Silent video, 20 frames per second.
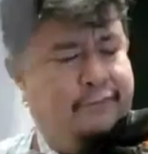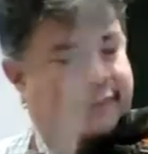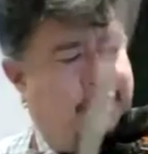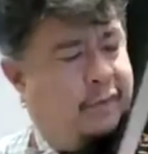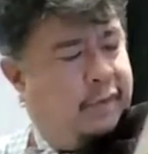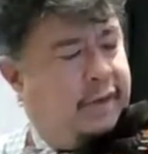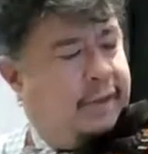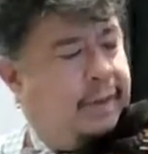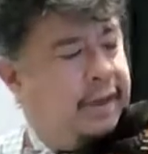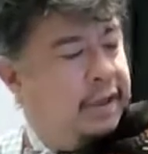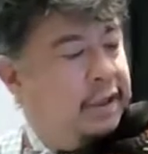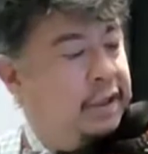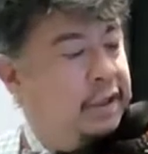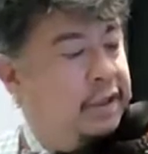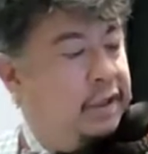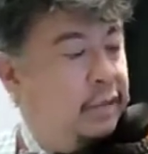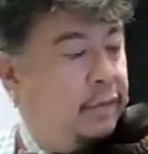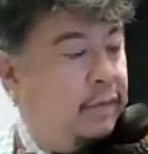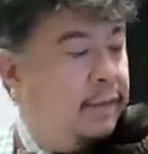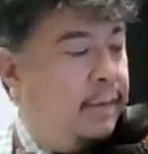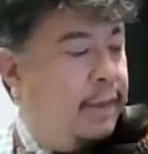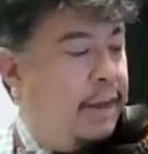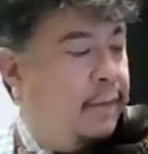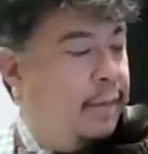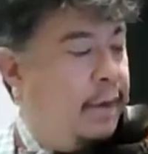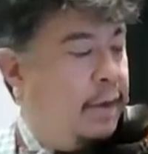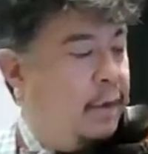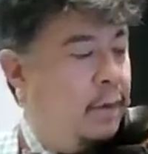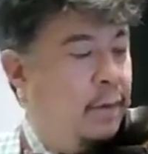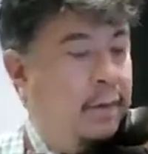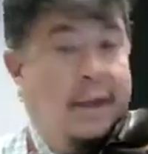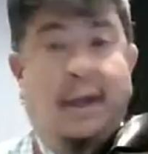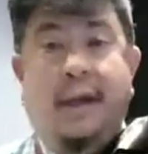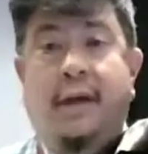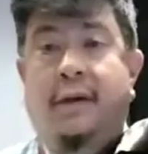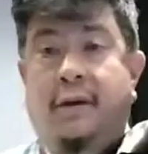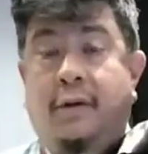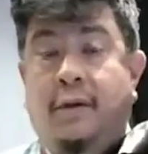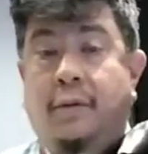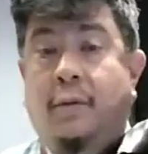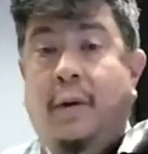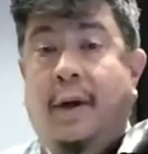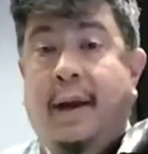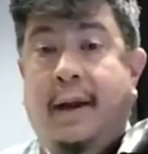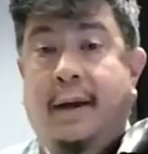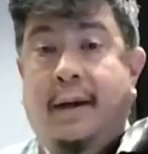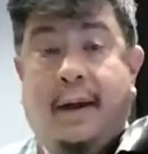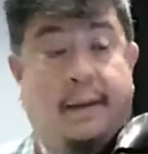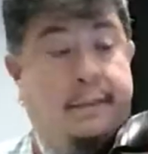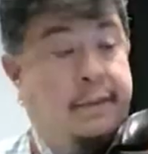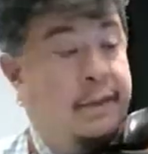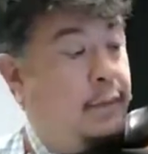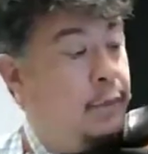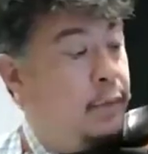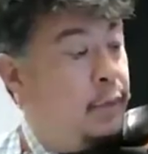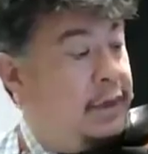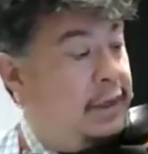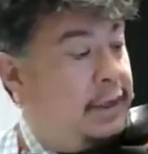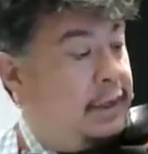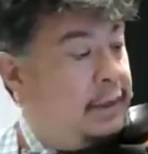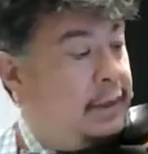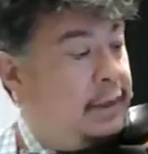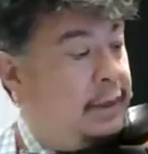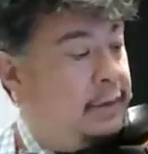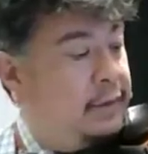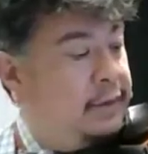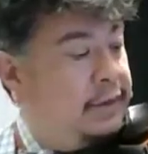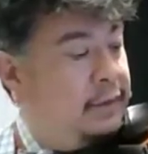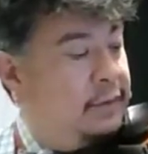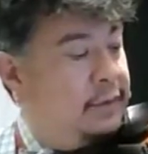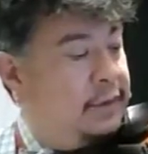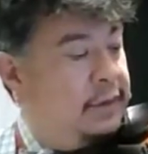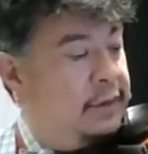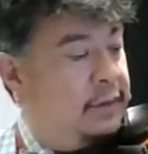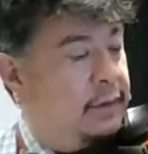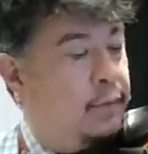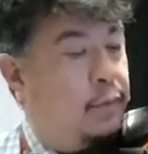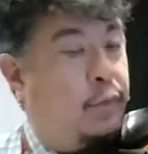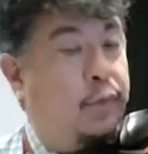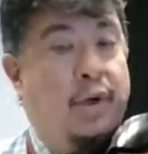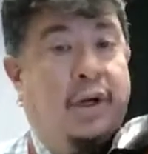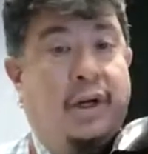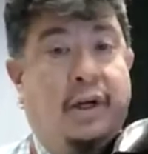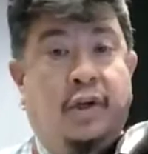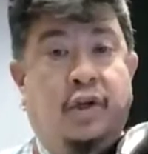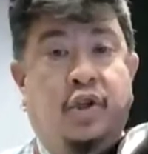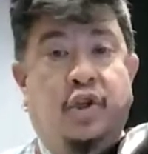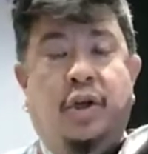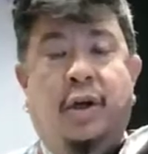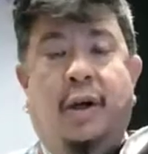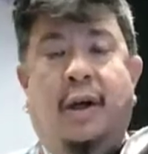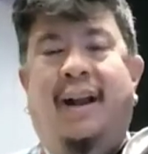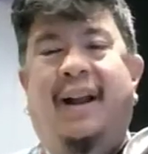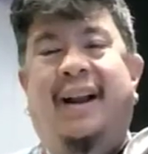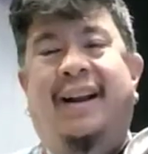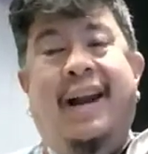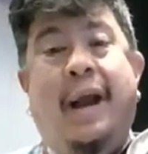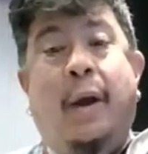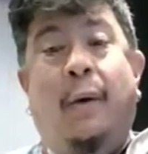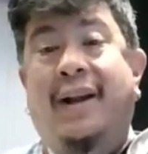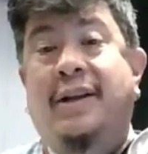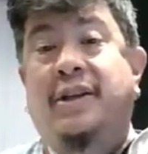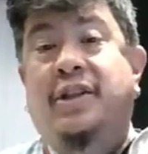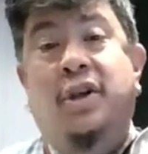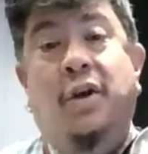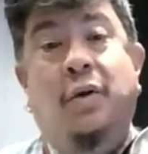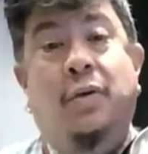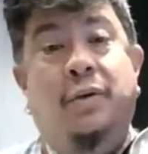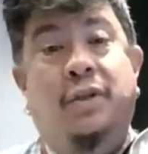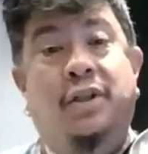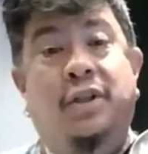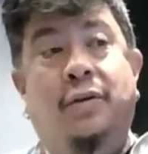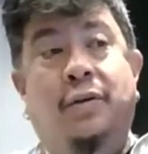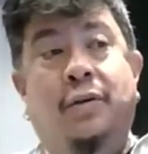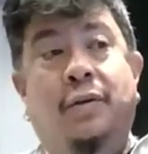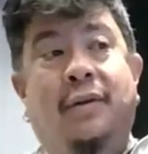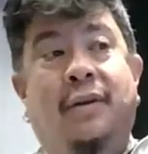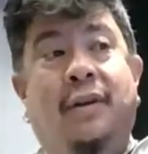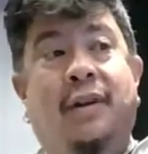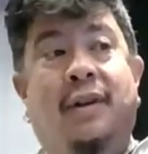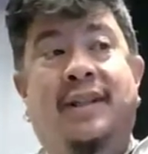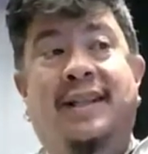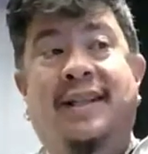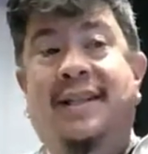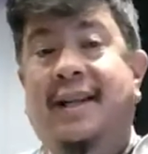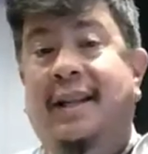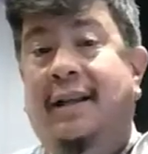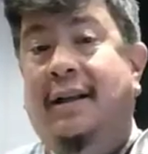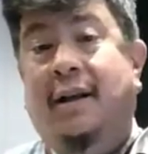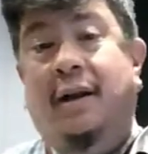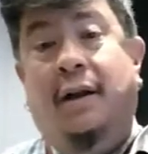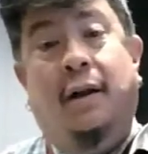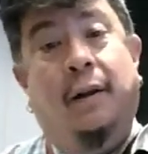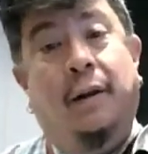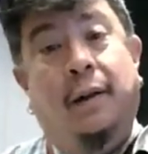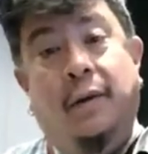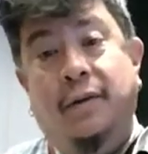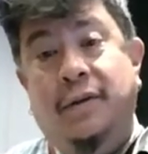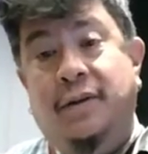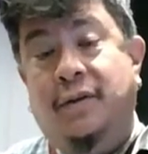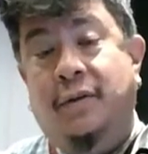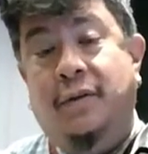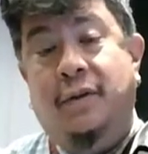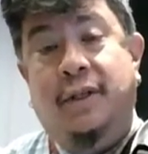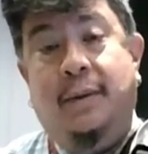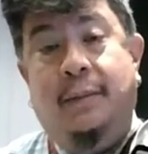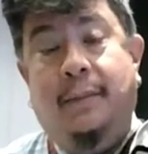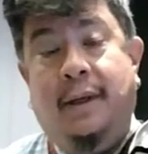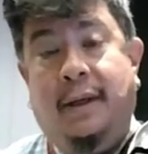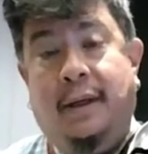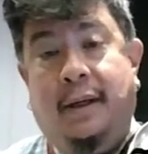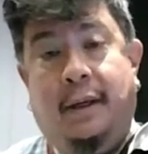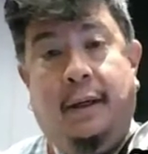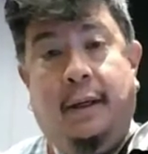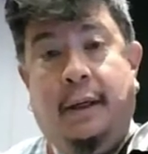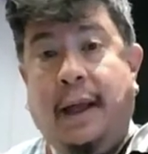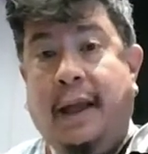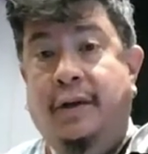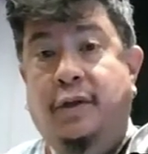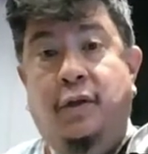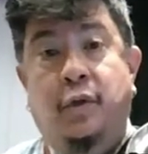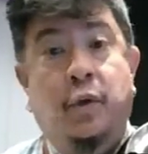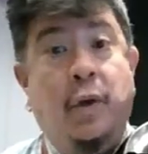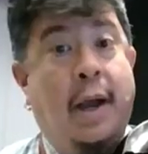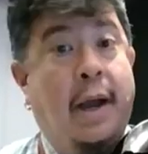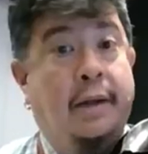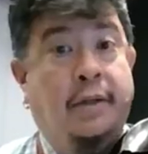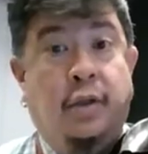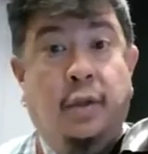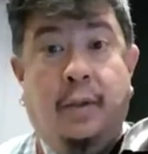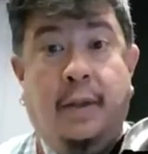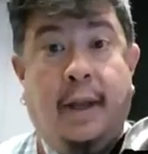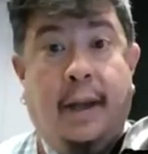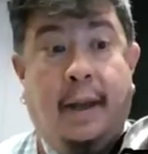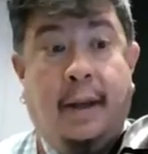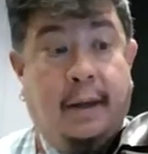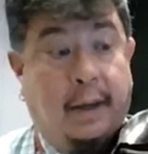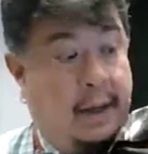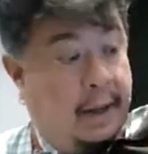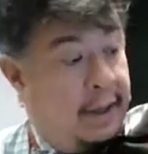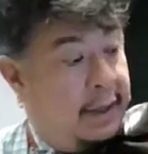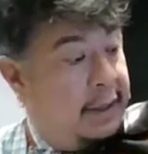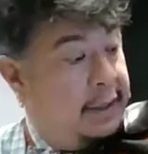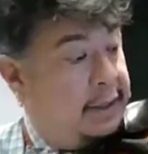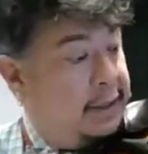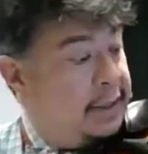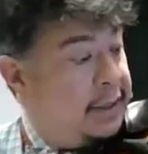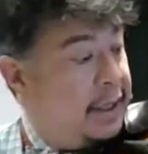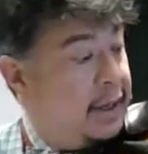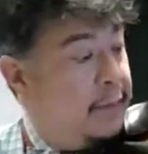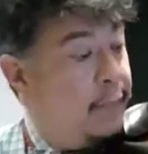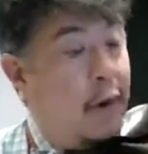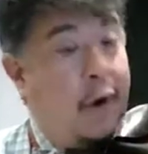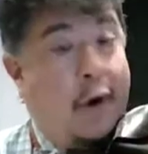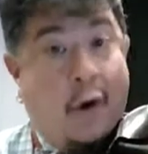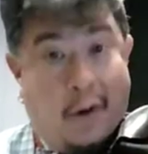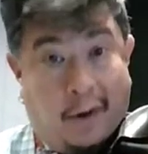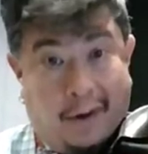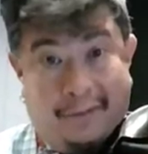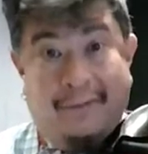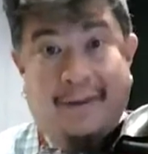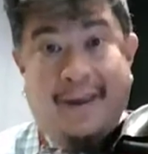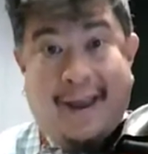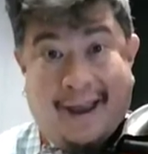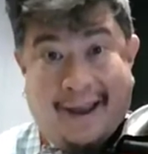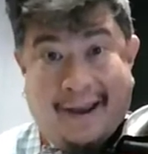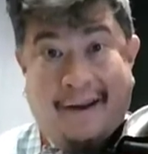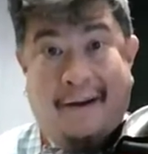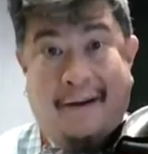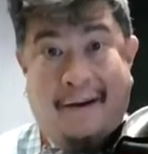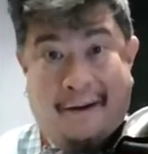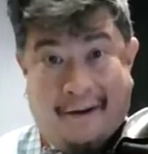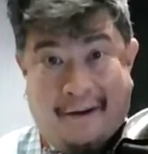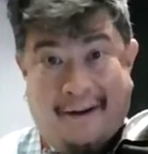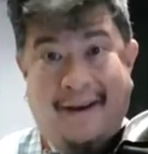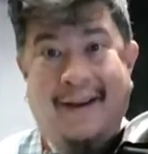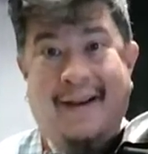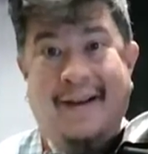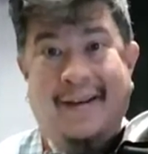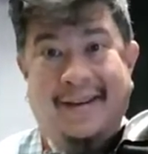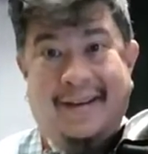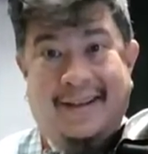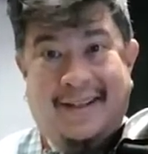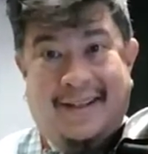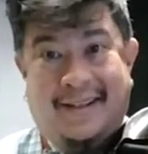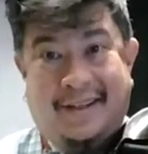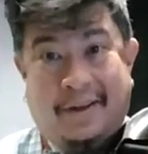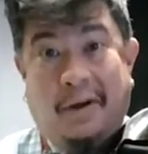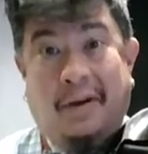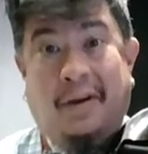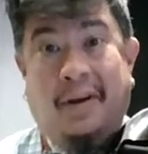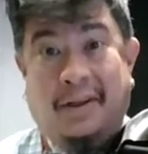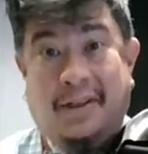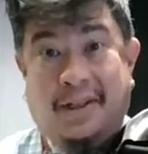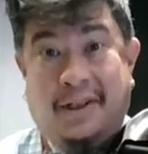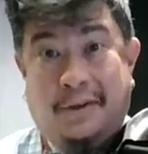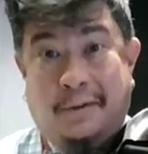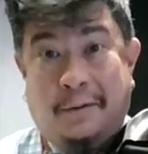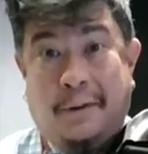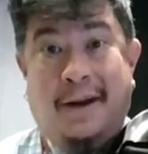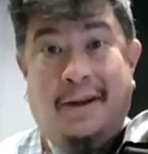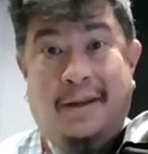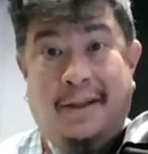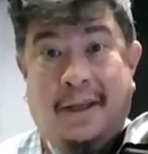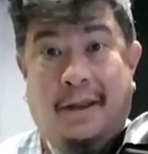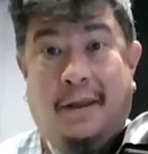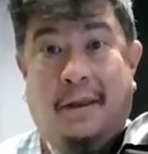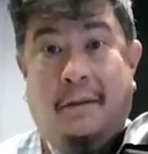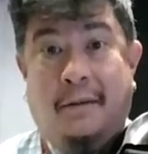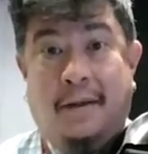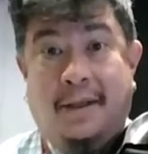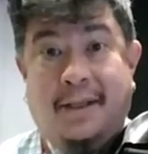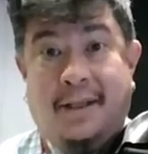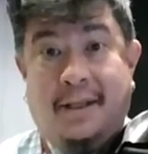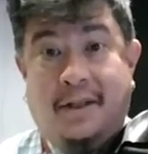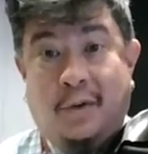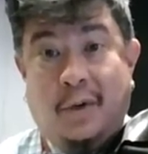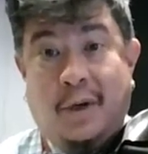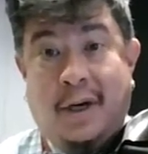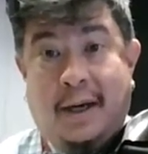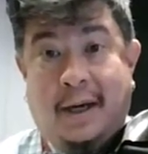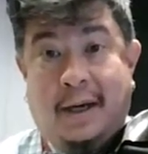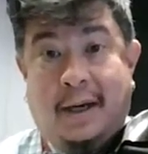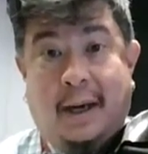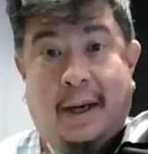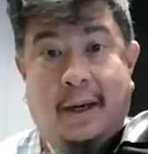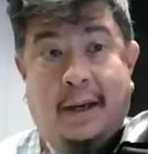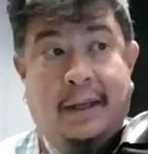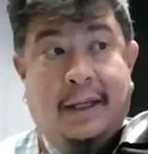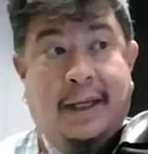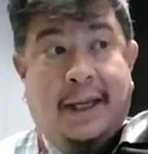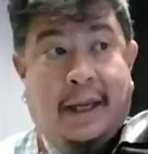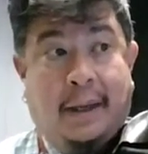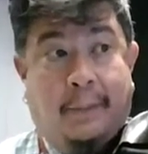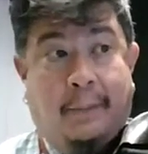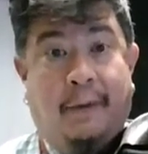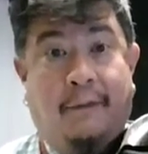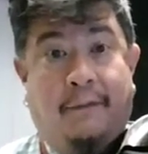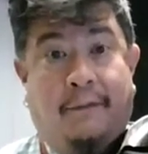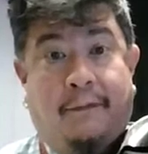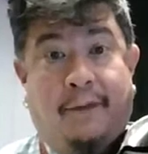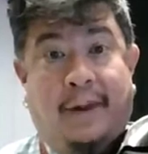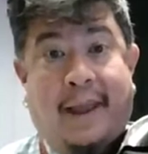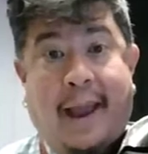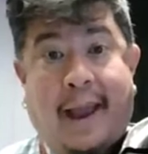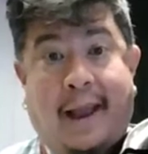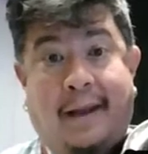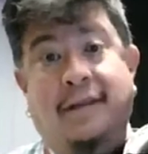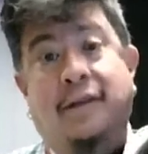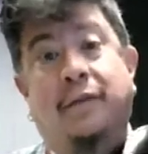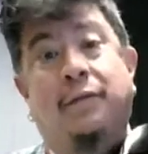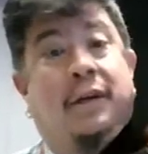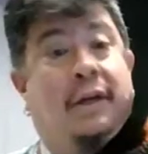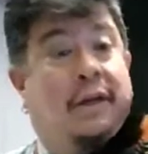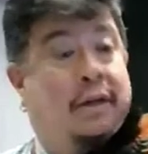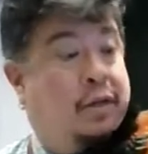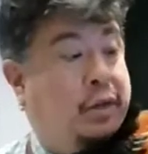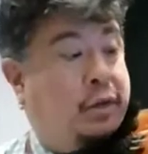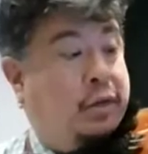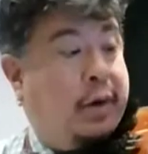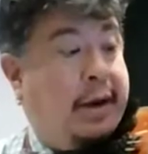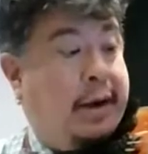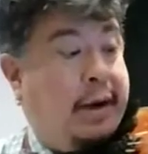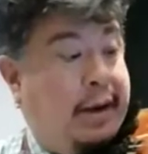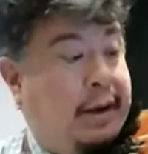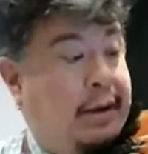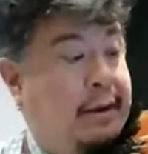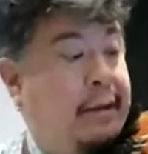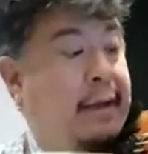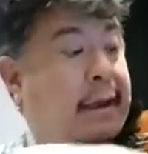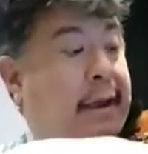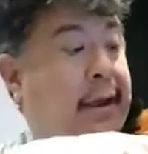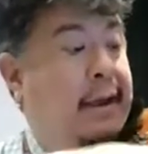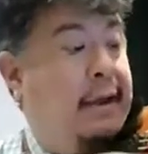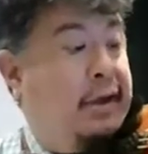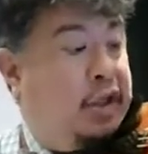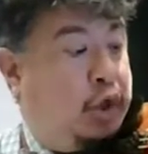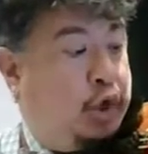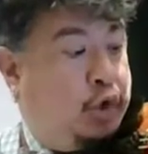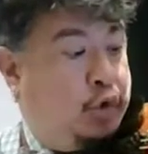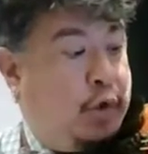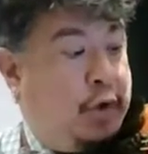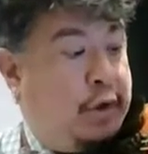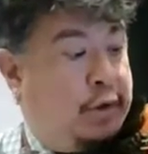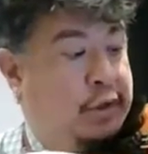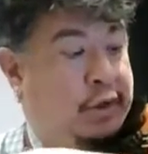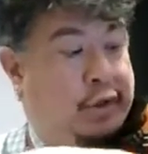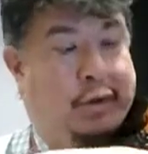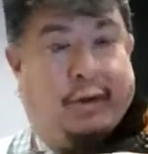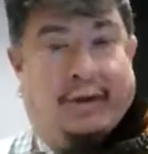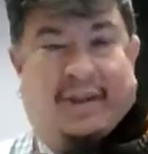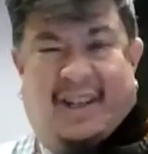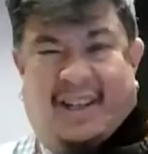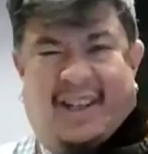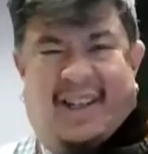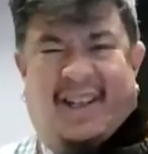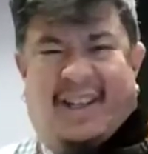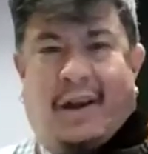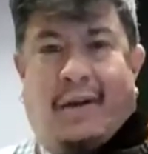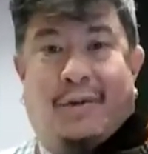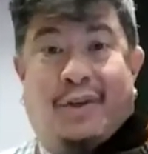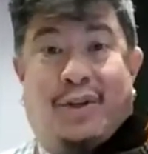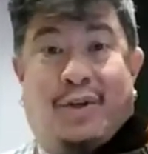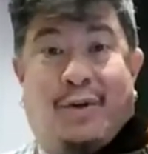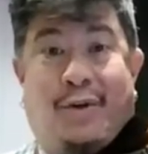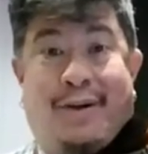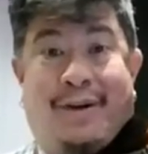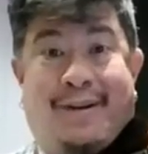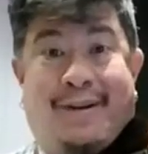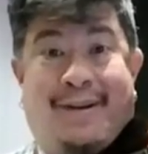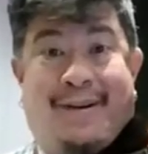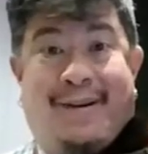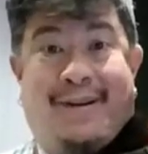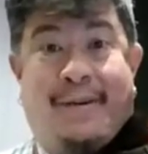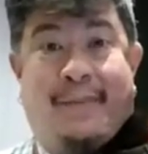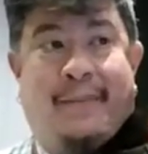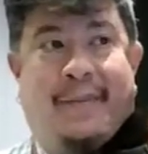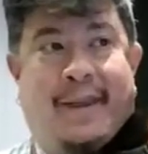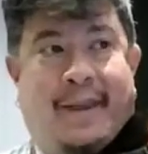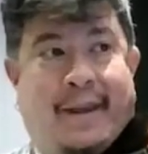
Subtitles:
What am I going to do with my bow? You're right. I'm going to bring it closer to the bridge. Now, I don't turn the stick closer to me. I do not do that. I just keep all of the hair stuck straight to the string and keep it flat. So we're going to try stronger. Does it sound stronger?